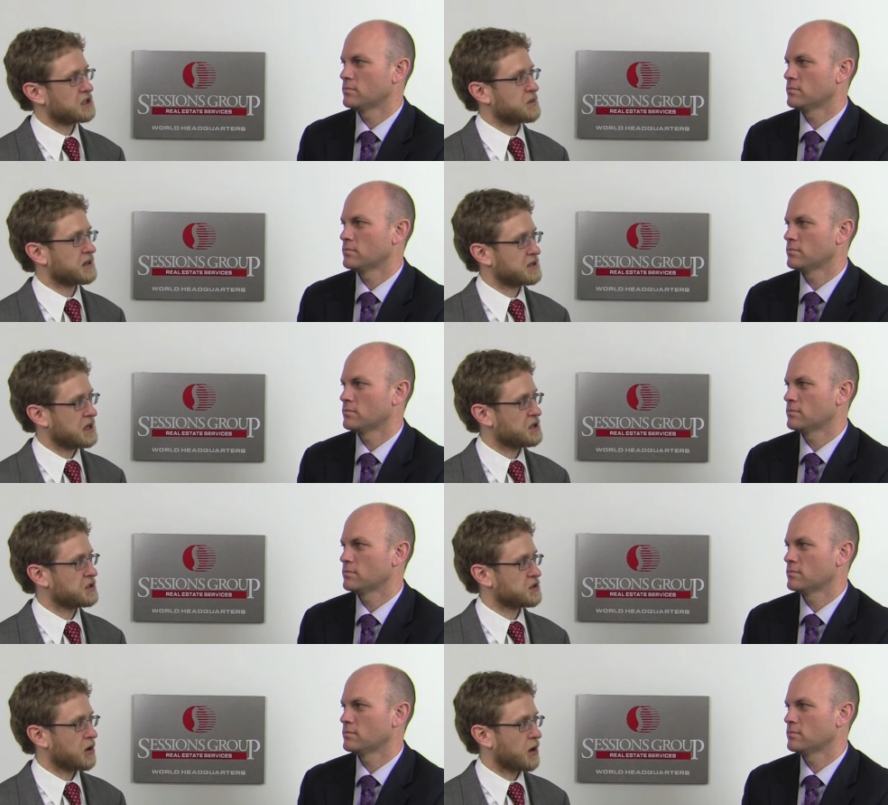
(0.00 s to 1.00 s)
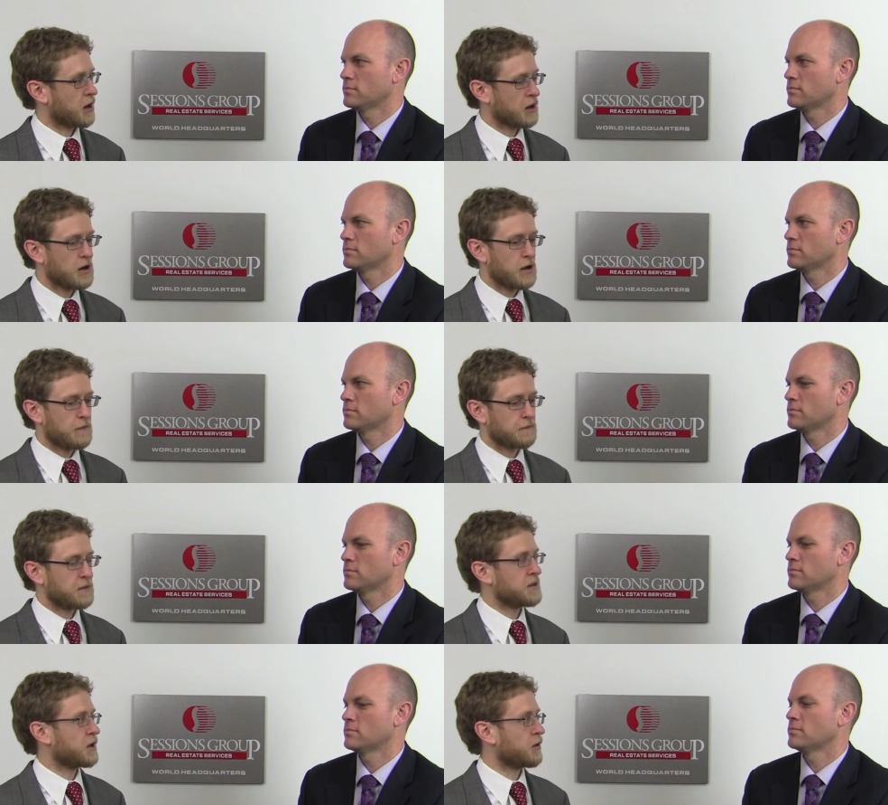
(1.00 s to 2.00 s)
Speaker 1: expectations are
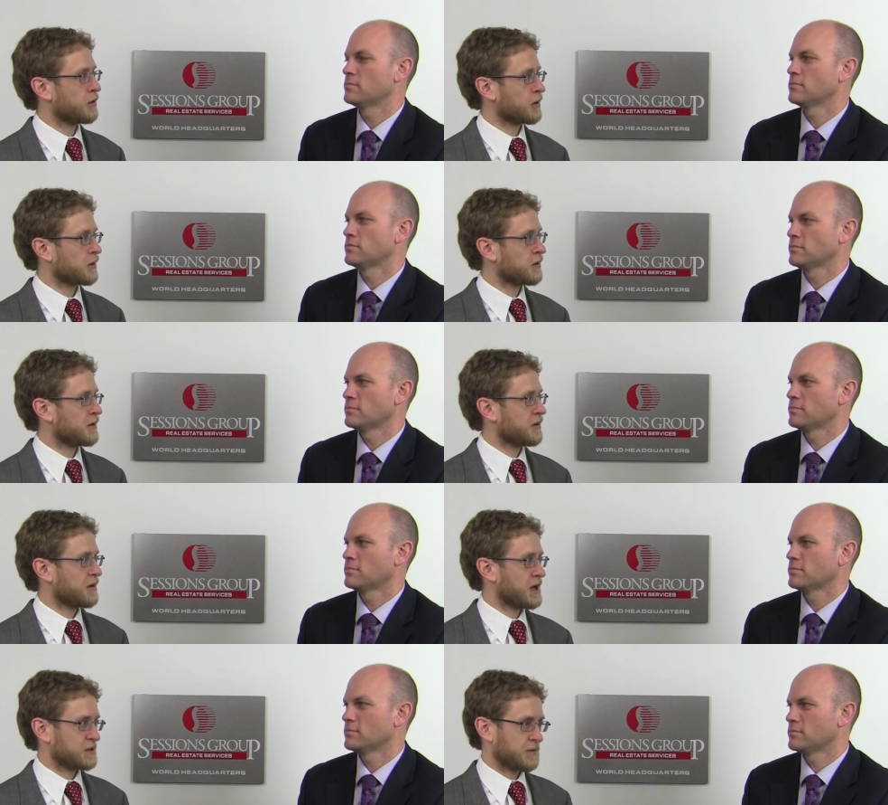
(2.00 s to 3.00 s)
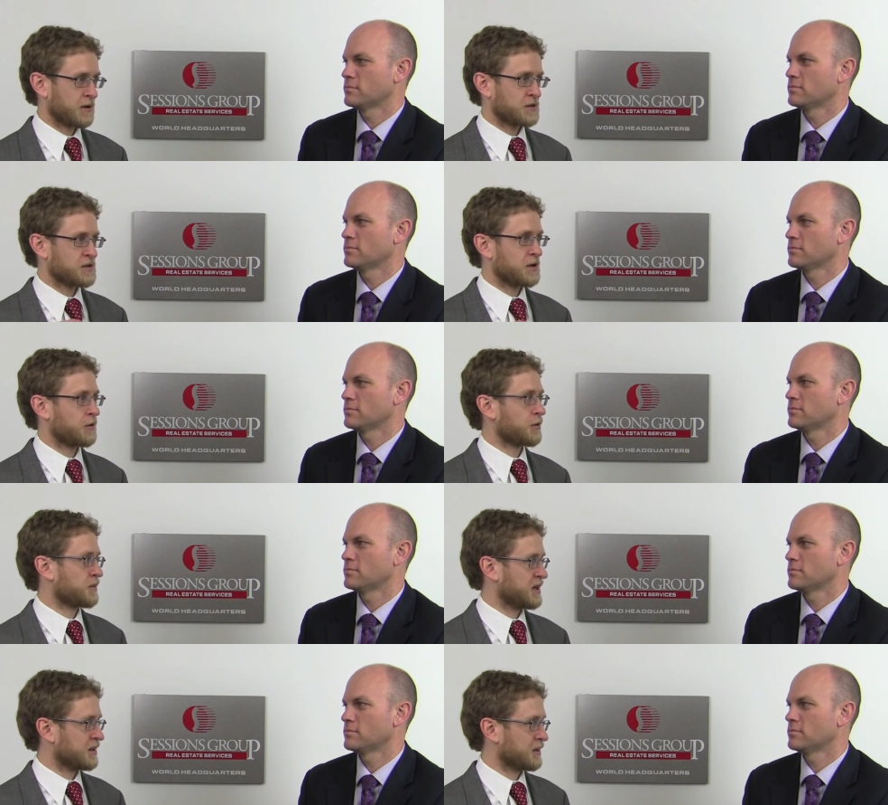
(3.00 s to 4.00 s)
from the owner as far as the owner
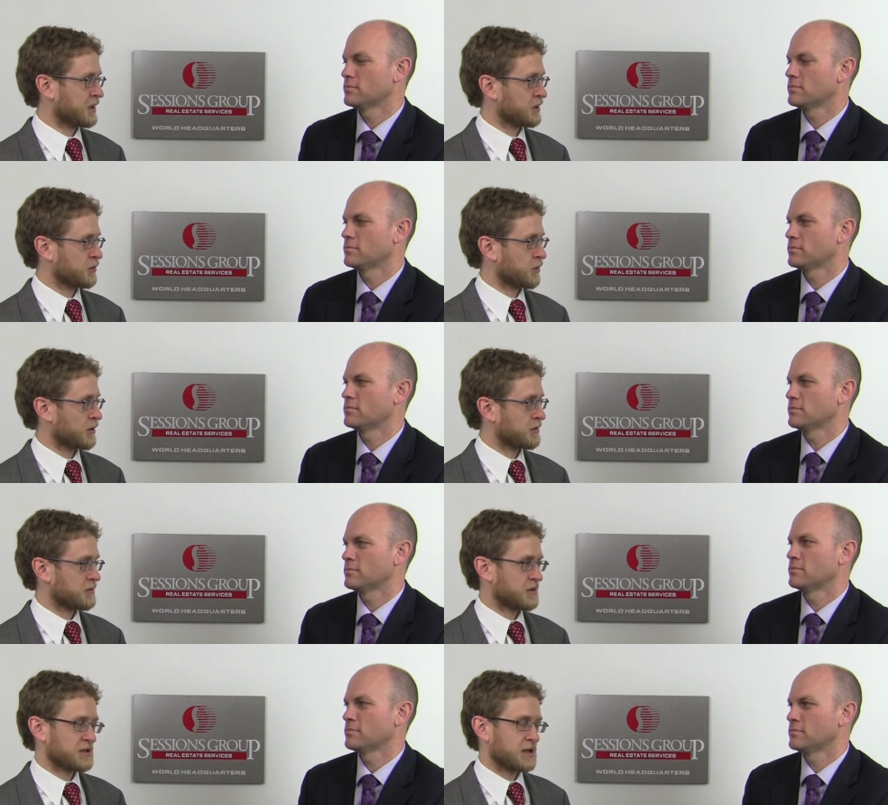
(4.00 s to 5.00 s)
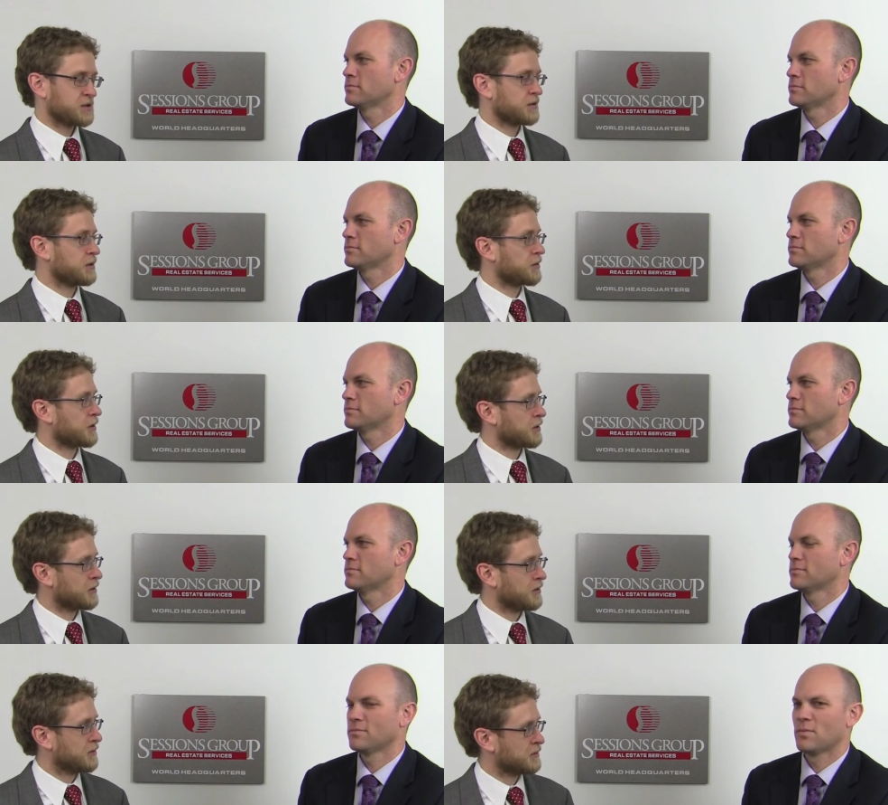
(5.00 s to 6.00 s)
being a landlord is absolutely
Speaker 2: critical.
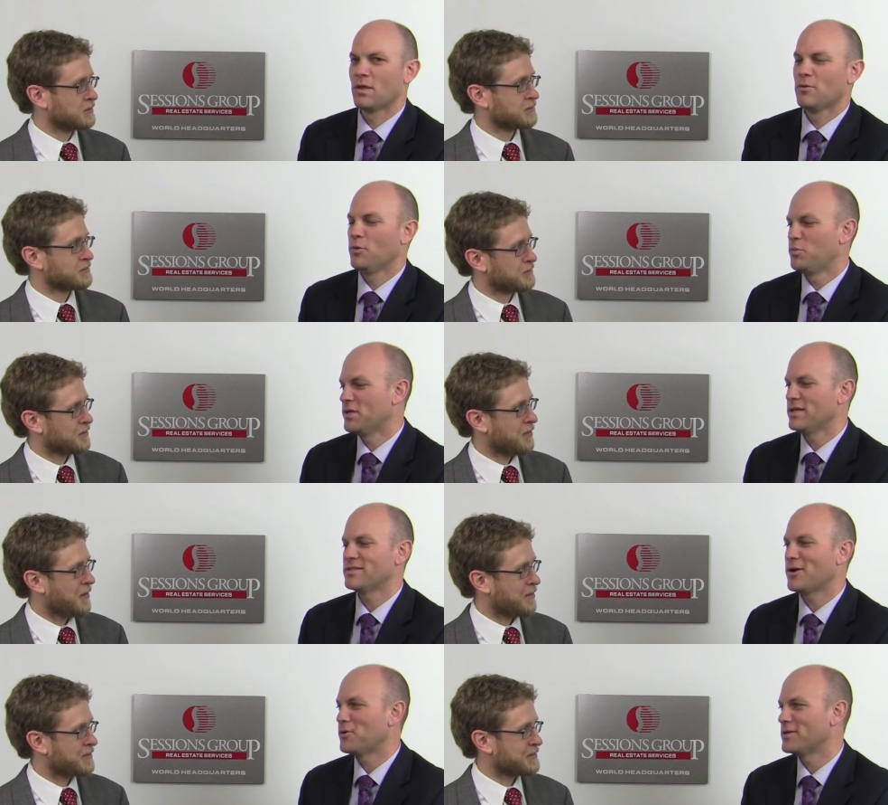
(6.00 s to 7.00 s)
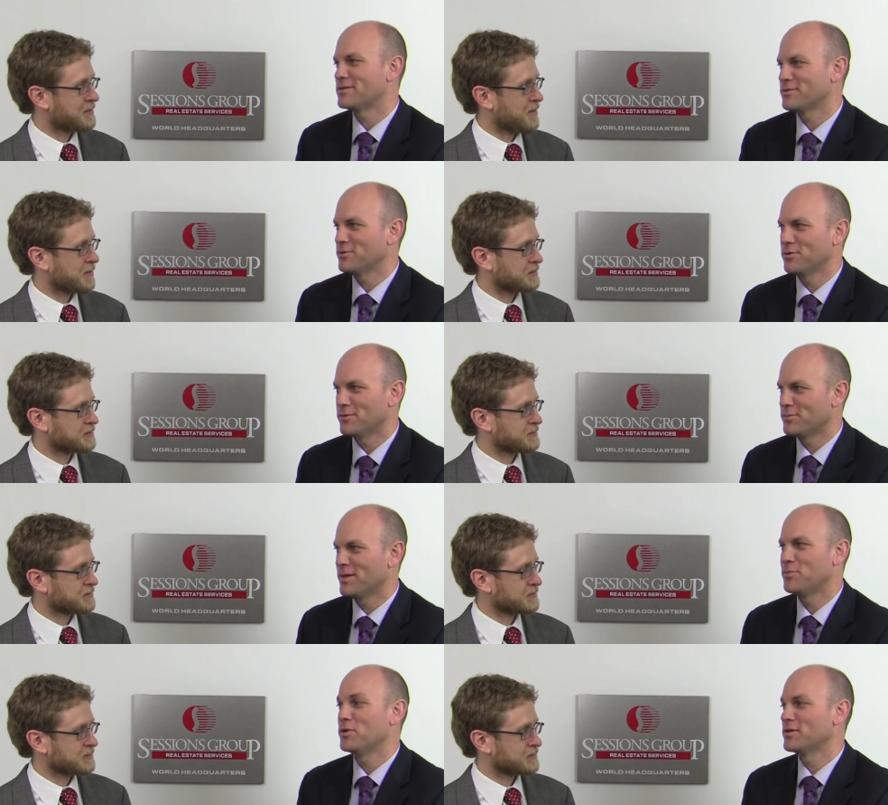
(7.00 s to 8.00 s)
Well, Pete, as always, your
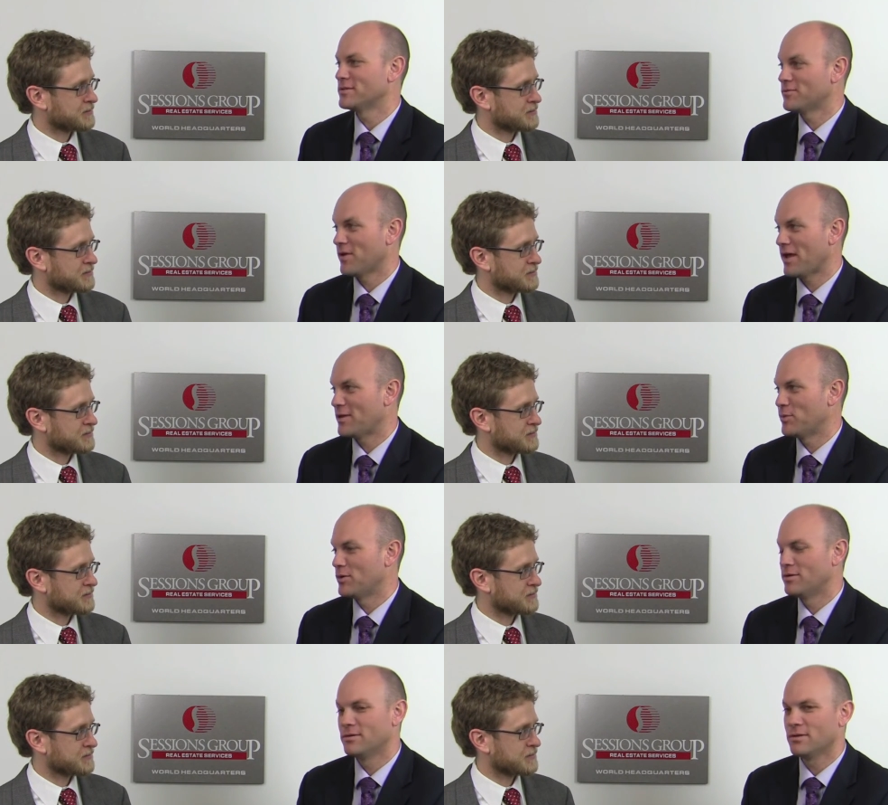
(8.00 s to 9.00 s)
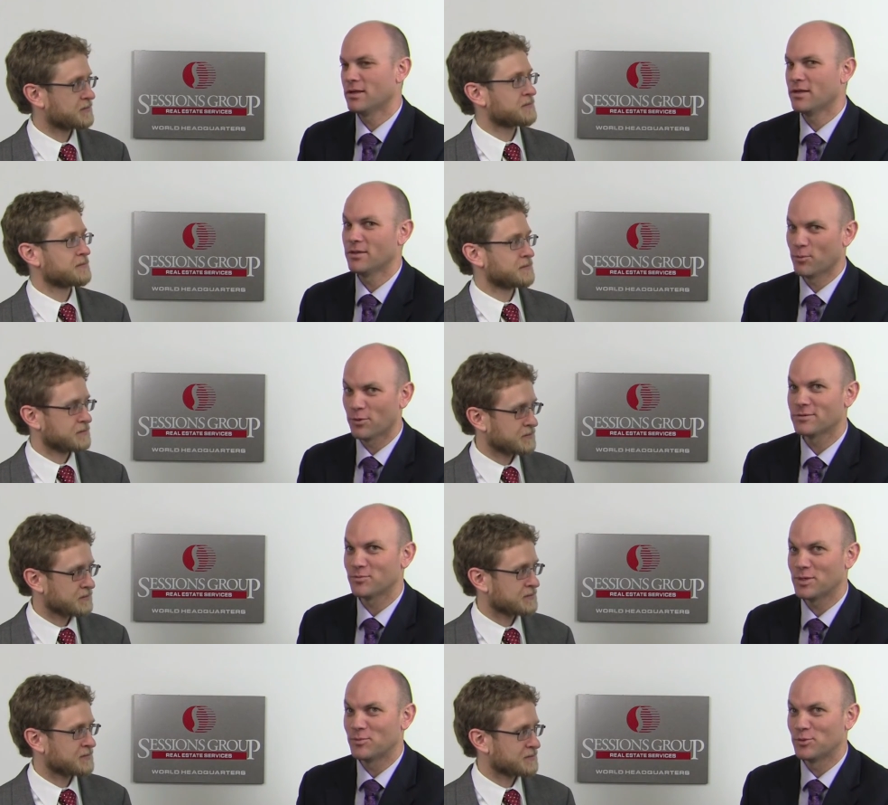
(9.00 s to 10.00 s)
input is invaluable. And in the words
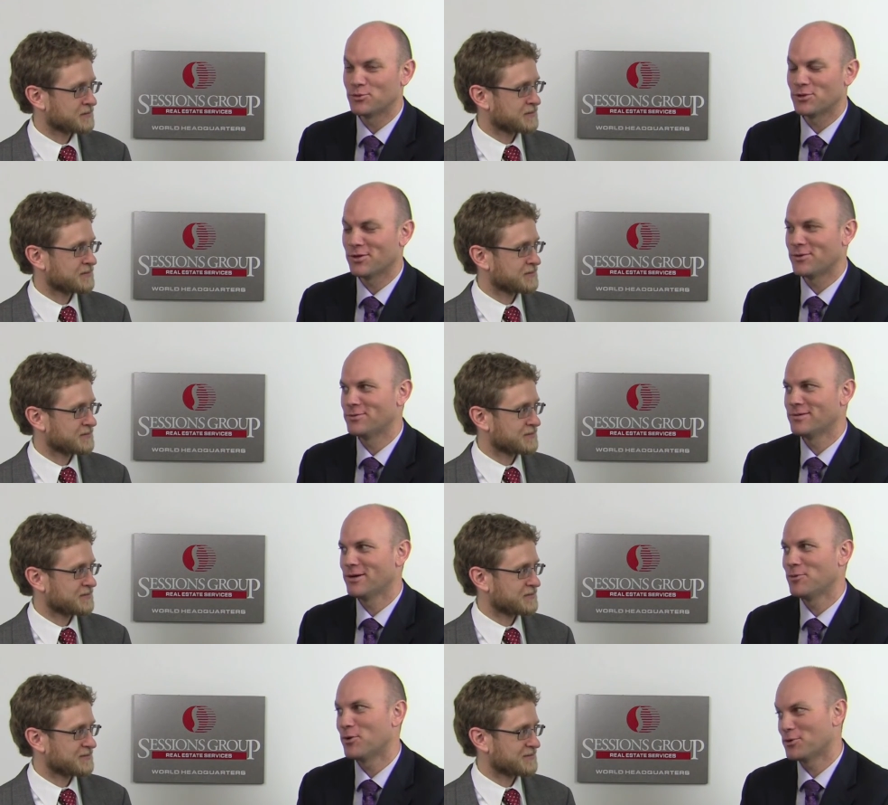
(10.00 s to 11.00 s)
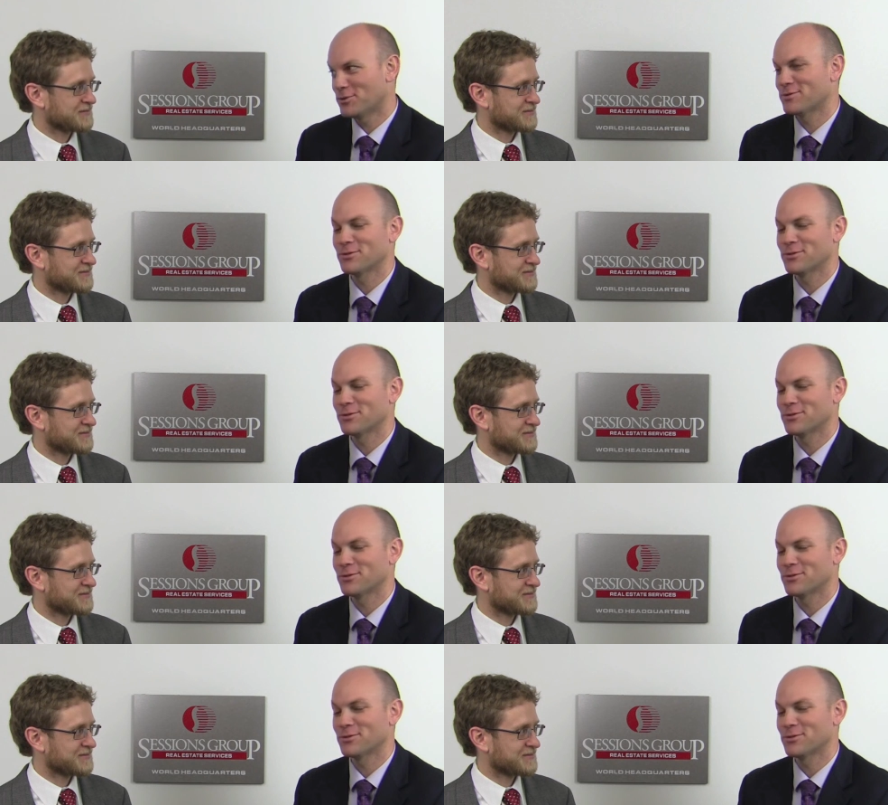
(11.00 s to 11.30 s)
of Pete Muccio, homeowners